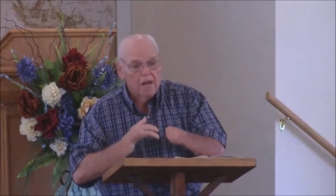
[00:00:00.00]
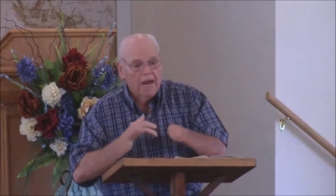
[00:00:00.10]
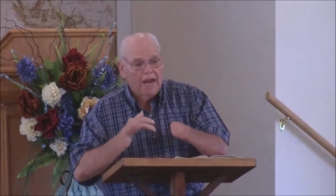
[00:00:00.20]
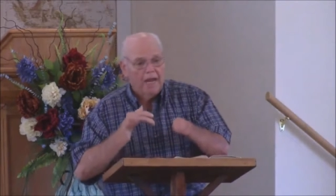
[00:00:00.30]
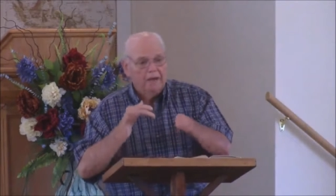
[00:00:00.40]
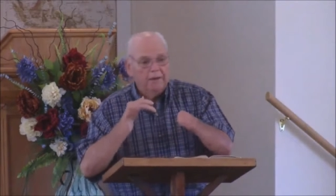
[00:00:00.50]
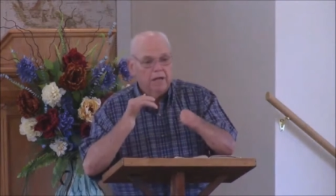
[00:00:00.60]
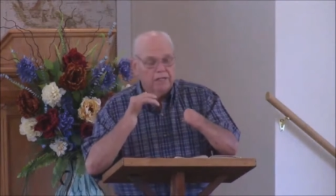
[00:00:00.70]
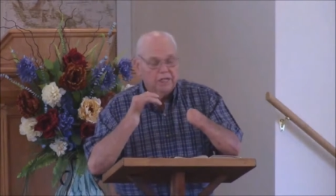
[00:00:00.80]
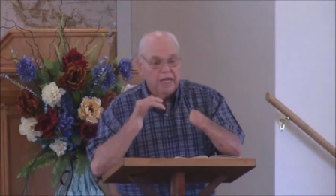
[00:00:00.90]

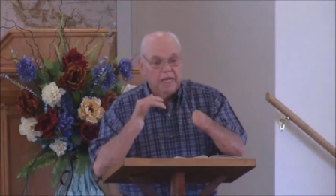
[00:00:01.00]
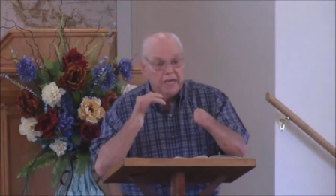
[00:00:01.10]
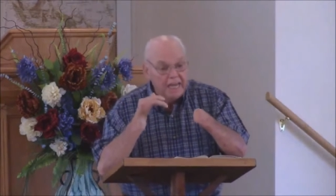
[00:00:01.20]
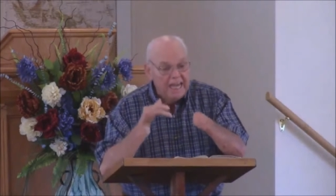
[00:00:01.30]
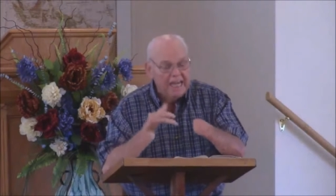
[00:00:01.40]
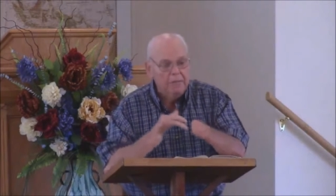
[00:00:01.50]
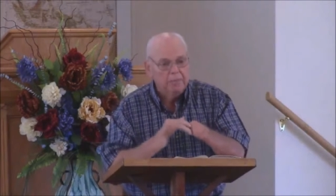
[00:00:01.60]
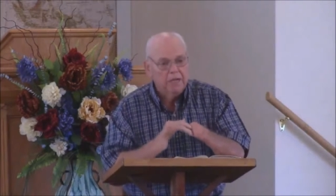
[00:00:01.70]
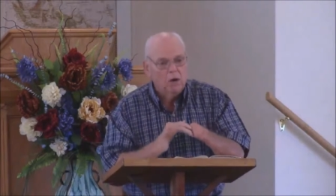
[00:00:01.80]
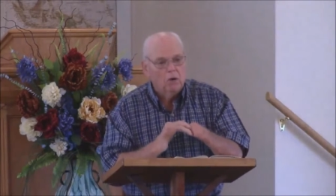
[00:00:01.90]
and take heed,
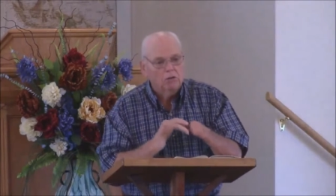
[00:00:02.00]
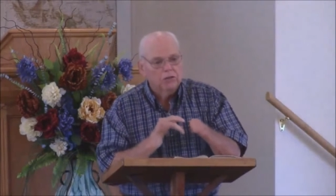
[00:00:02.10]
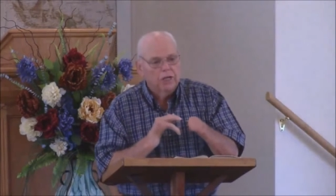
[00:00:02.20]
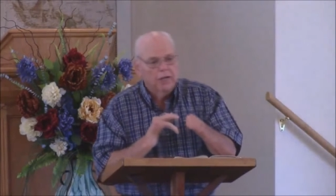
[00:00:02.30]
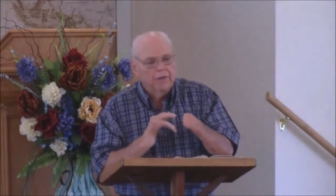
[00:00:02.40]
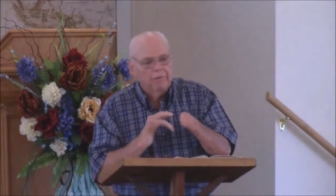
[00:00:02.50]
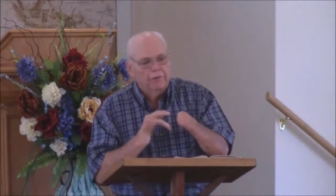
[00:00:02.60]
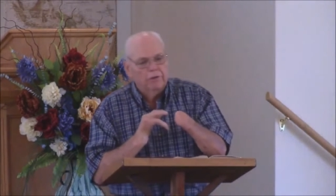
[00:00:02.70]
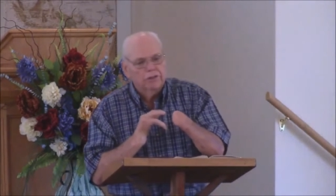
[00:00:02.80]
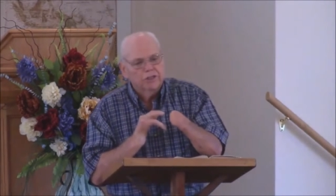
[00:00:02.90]
because
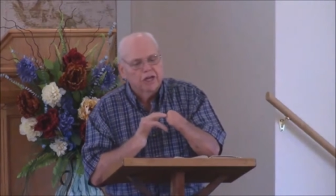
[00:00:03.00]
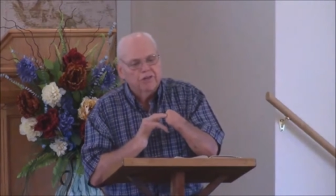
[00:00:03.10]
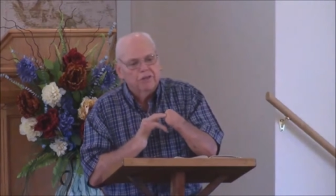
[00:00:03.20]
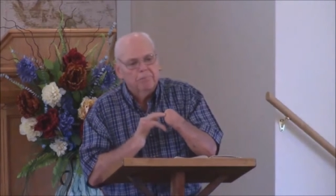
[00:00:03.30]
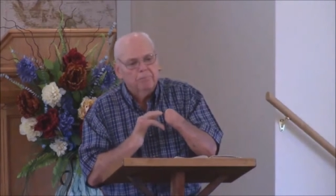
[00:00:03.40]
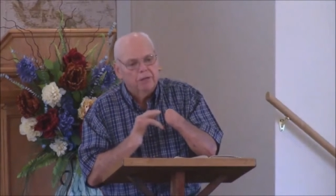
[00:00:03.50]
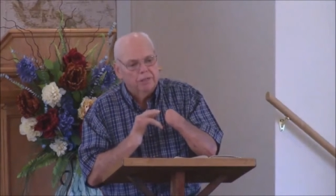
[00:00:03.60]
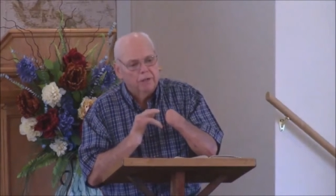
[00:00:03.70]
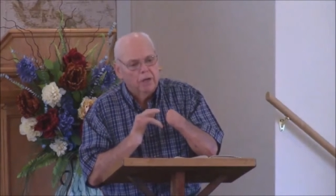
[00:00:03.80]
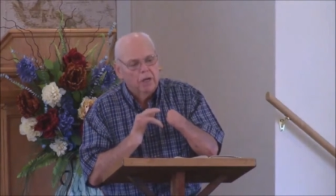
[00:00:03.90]
there's nothing
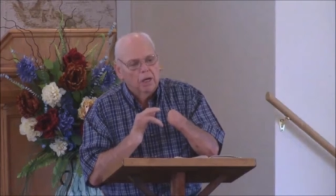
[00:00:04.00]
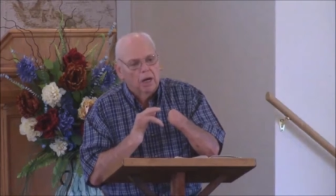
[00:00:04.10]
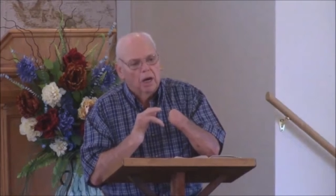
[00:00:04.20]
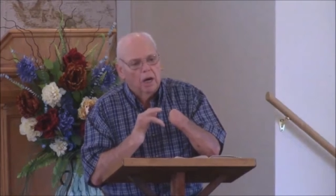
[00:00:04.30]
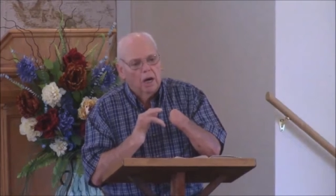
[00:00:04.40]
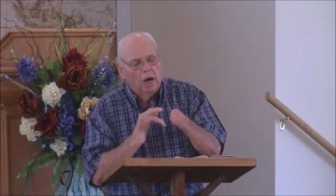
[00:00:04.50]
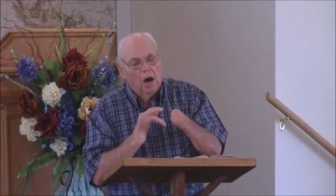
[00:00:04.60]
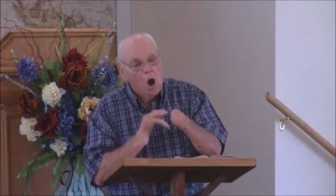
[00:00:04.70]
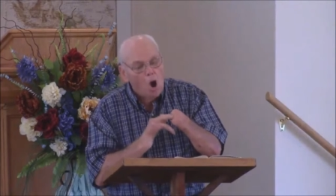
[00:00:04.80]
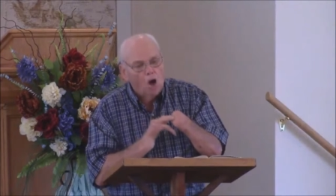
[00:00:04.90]
but a
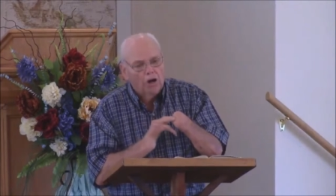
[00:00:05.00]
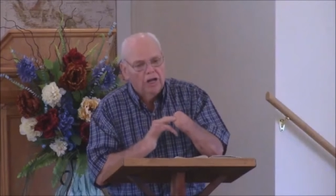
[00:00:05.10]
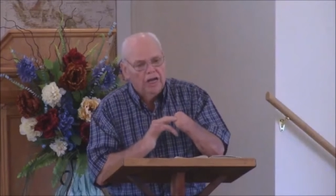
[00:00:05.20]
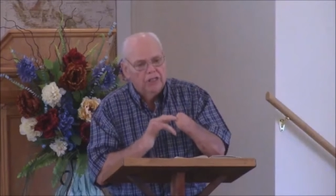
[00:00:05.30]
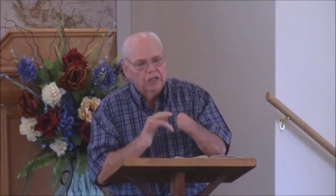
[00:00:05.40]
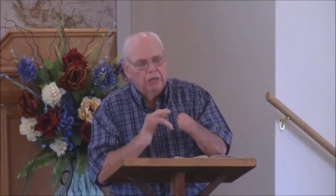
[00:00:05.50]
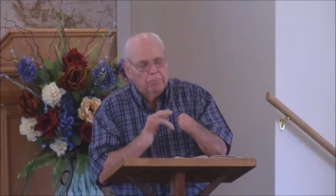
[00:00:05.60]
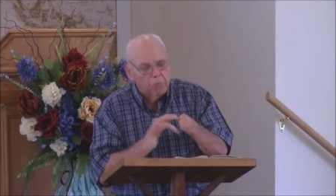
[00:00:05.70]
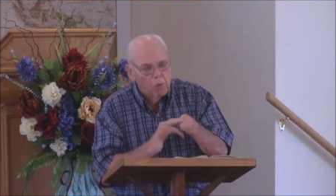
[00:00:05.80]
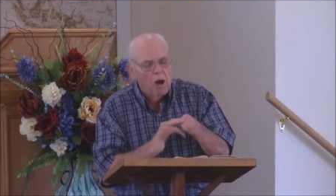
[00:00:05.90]
heartaches and
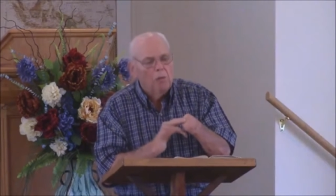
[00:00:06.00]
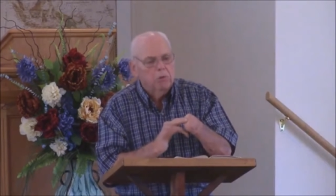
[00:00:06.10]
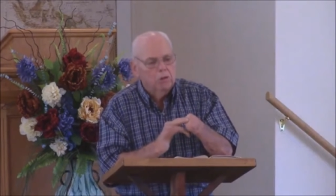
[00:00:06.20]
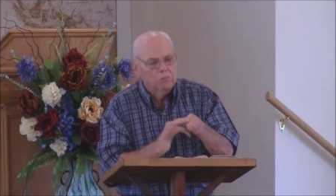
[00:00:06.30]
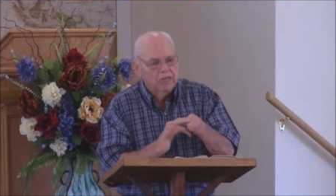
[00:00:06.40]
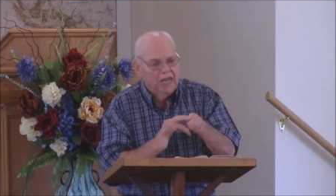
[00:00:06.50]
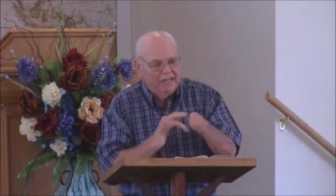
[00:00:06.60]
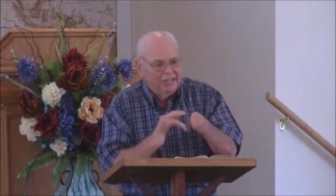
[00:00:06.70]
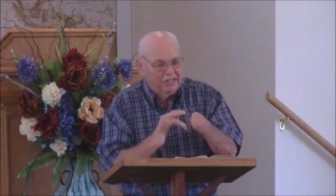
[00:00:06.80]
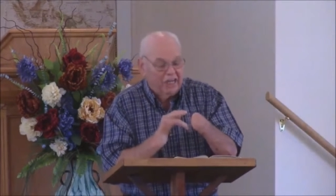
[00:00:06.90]
problems,
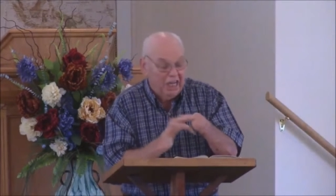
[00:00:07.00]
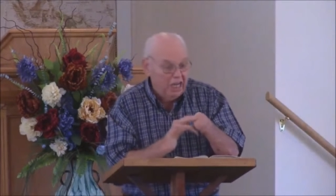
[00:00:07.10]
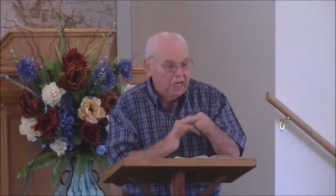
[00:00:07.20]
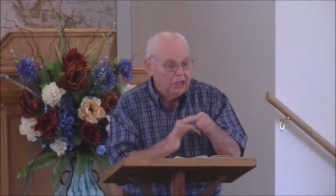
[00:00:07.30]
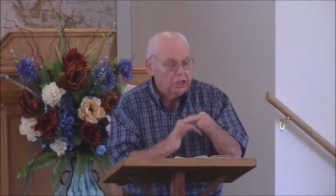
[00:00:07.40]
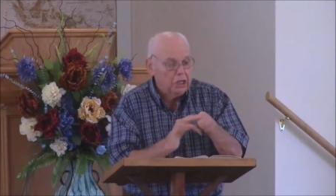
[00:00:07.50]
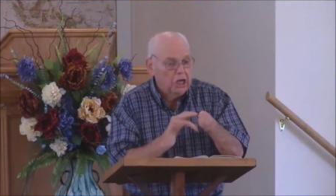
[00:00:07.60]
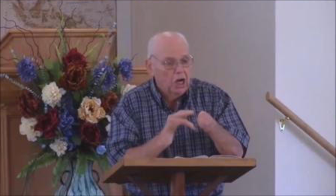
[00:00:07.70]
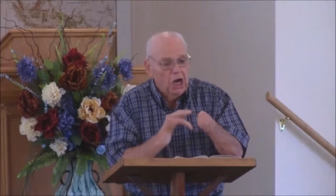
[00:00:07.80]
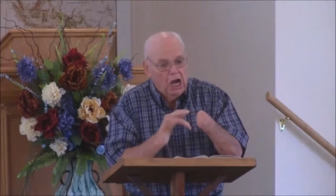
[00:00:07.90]
and at the end
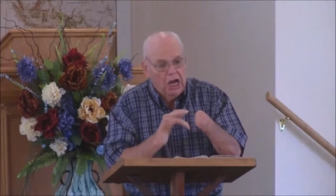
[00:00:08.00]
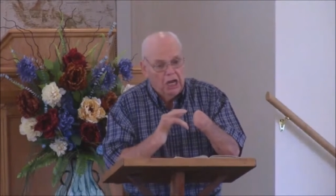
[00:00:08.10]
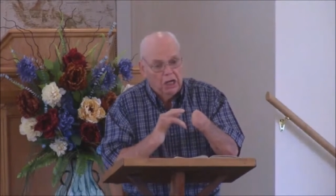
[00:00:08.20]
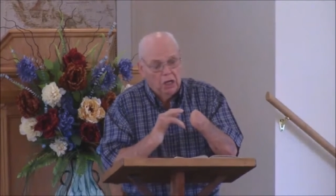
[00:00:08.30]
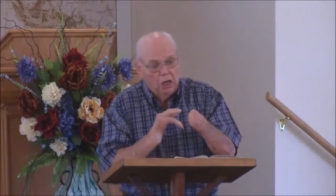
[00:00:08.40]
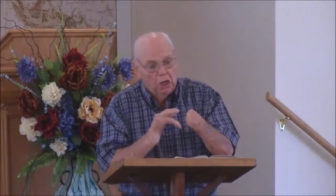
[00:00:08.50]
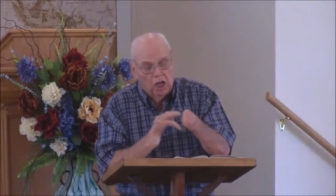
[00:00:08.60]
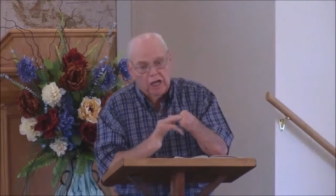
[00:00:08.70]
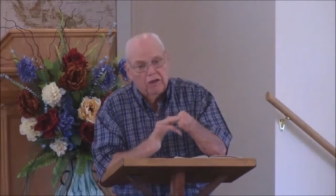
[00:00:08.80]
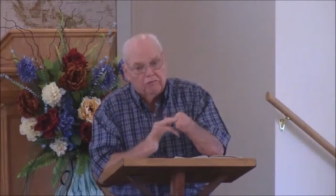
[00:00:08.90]
a
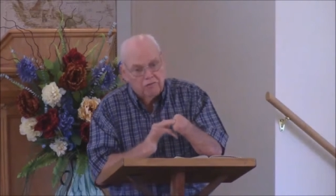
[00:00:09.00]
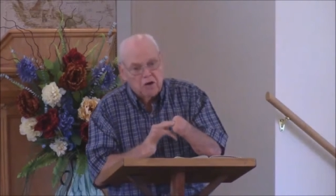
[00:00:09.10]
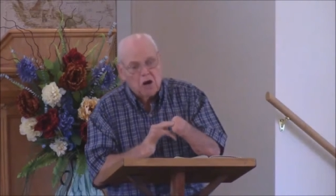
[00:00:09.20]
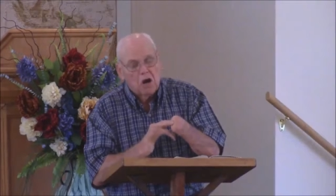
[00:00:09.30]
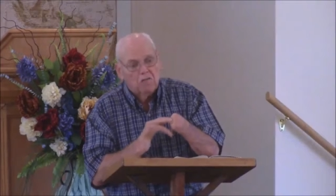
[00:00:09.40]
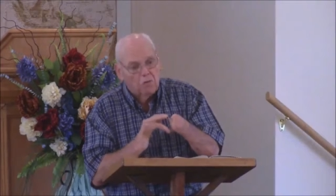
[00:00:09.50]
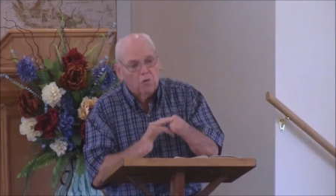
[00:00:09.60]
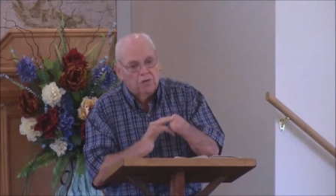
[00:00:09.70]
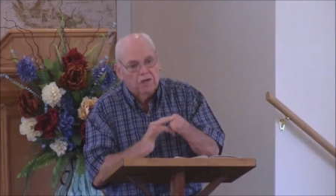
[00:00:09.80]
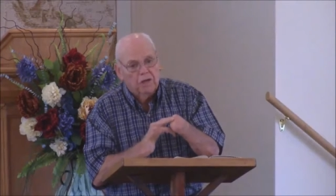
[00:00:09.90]
lake of fire
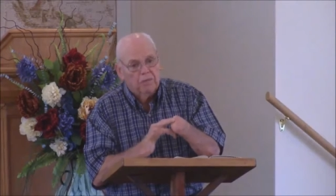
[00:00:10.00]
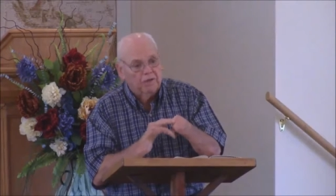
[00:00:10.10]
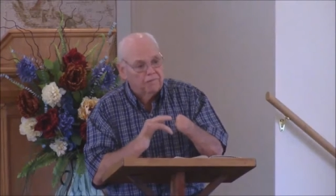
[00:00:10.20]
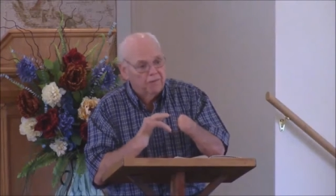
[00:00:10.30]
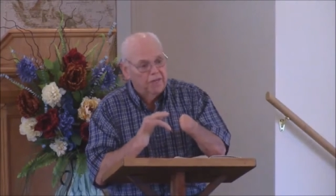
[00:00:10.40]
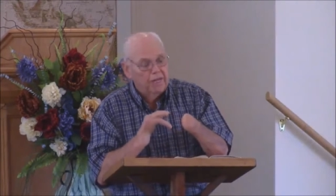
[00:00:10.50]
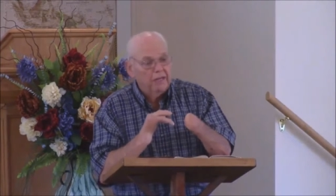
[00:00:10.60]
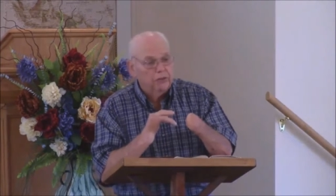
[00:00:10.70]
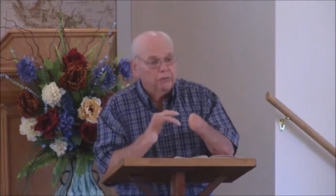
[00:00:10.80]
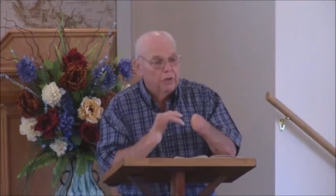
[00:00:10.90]
for them if
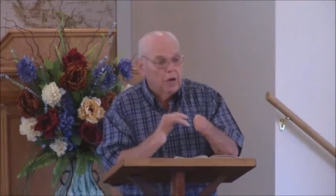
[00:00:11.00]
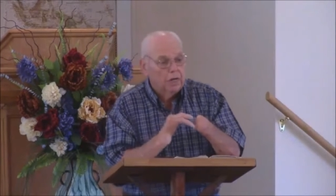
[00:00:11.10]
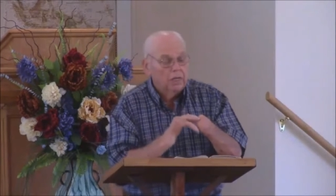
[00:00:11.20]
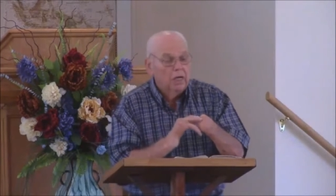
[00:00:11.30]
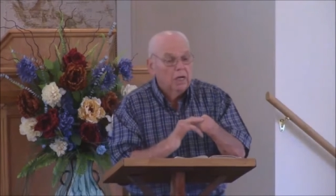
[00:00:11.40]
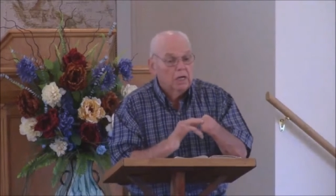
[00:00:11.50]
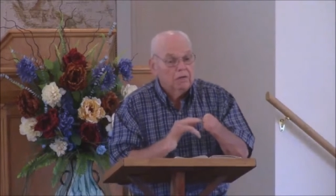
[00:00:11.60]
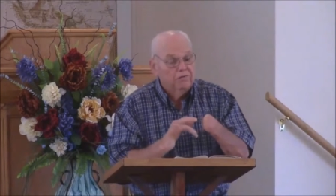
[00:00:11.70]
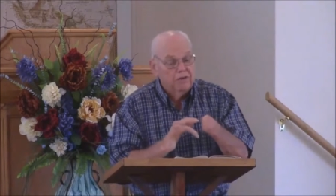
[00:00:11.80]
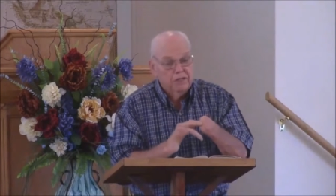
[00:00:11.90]
they do not
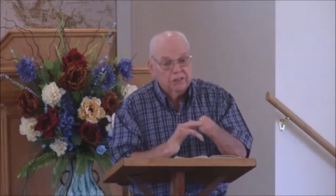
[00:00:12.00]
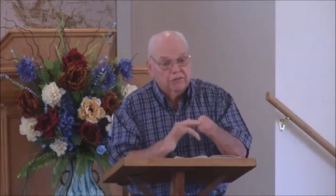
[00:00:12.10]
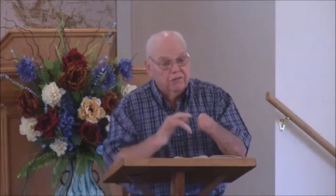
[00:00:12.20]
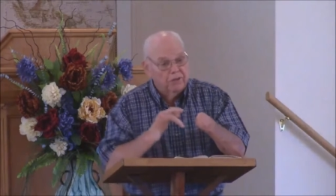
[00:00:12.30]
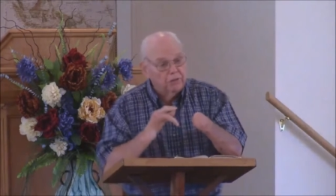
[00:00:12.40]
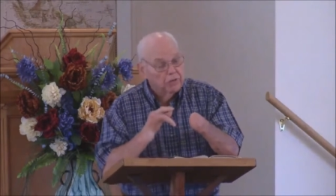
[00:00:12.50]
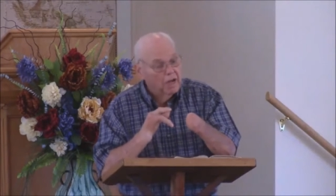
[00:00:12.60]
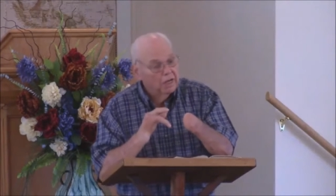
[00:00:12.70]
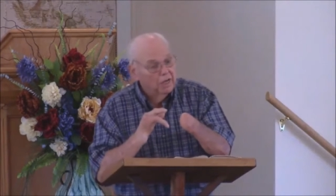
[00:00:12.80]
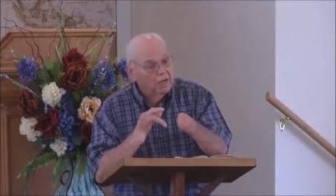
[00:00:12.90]
confess, if they do
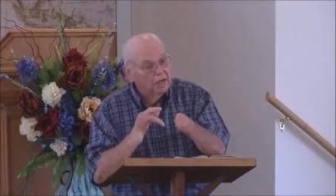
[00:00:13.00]
not